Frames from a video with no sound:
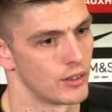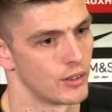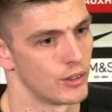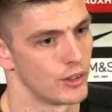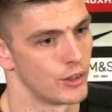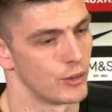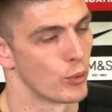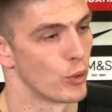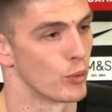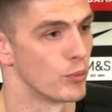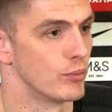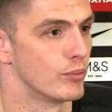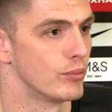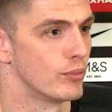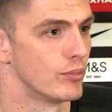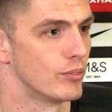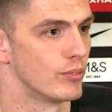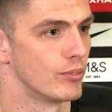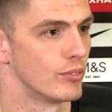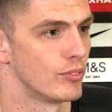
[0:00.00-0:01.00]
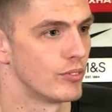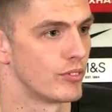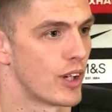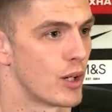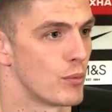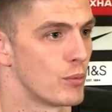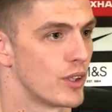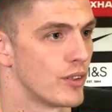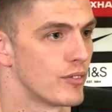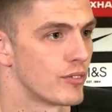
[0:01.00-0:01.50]
you want
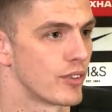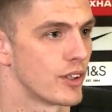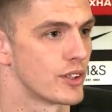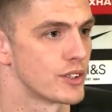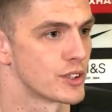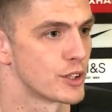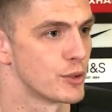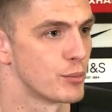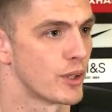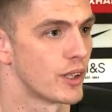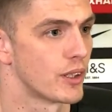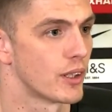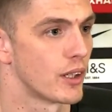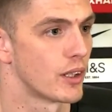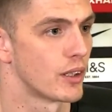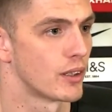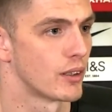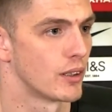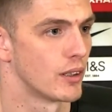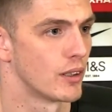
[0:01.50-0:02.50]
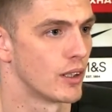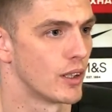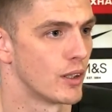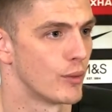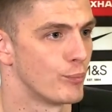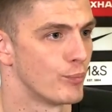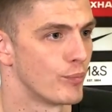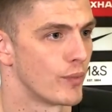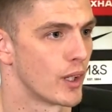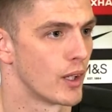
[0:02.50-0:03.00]
family and friends to be there,
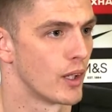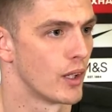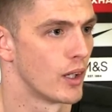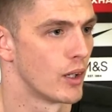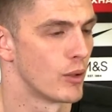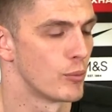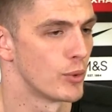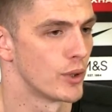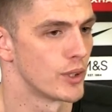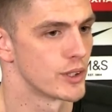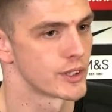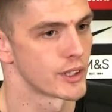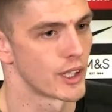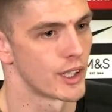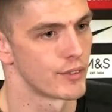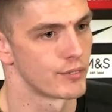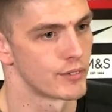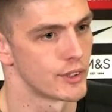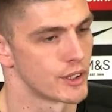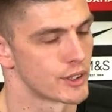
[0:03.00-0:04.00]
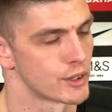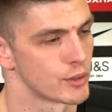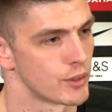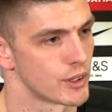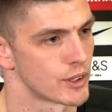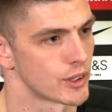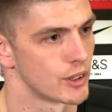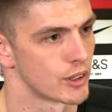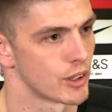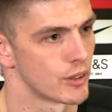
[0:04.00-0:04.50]
but safety has
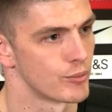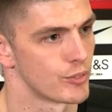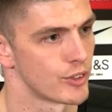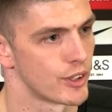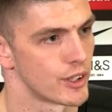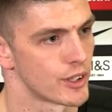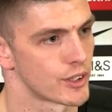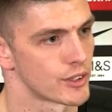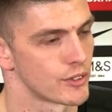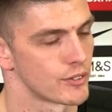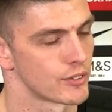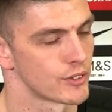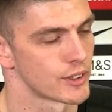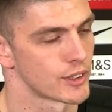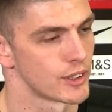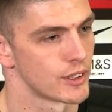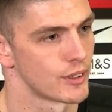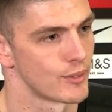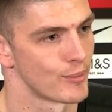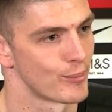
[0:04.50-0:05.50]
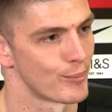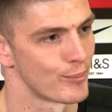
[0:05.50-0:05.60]
always got to come first, obviously.